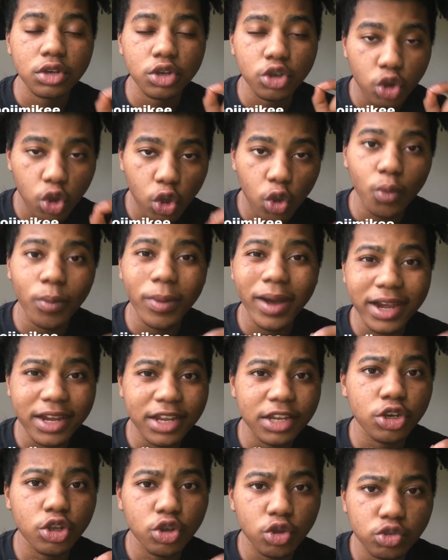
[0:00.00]
Nobody
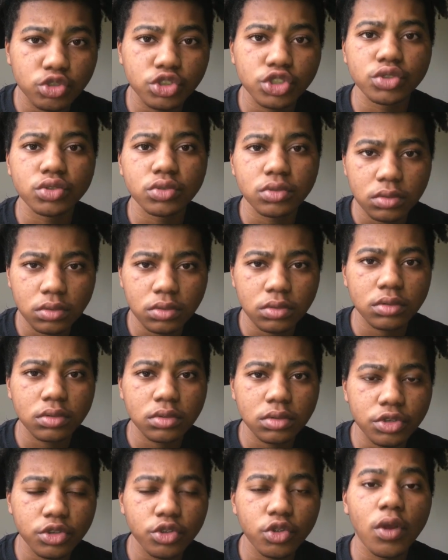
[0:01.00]
knows you.
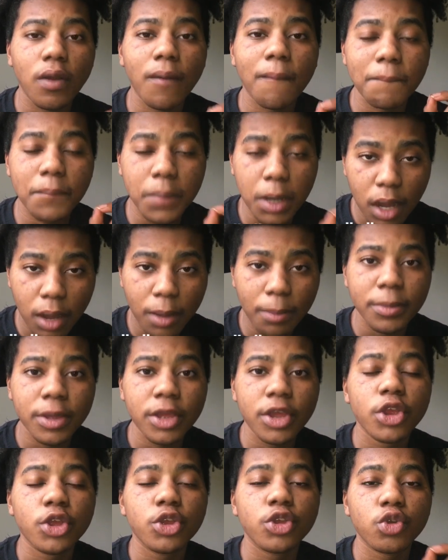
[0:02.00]
You're a bum.
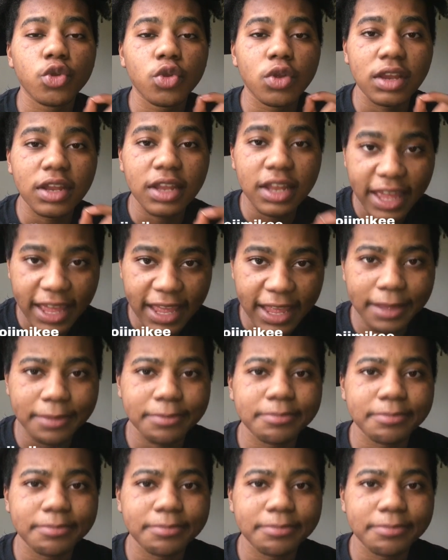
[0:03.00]
You're lame.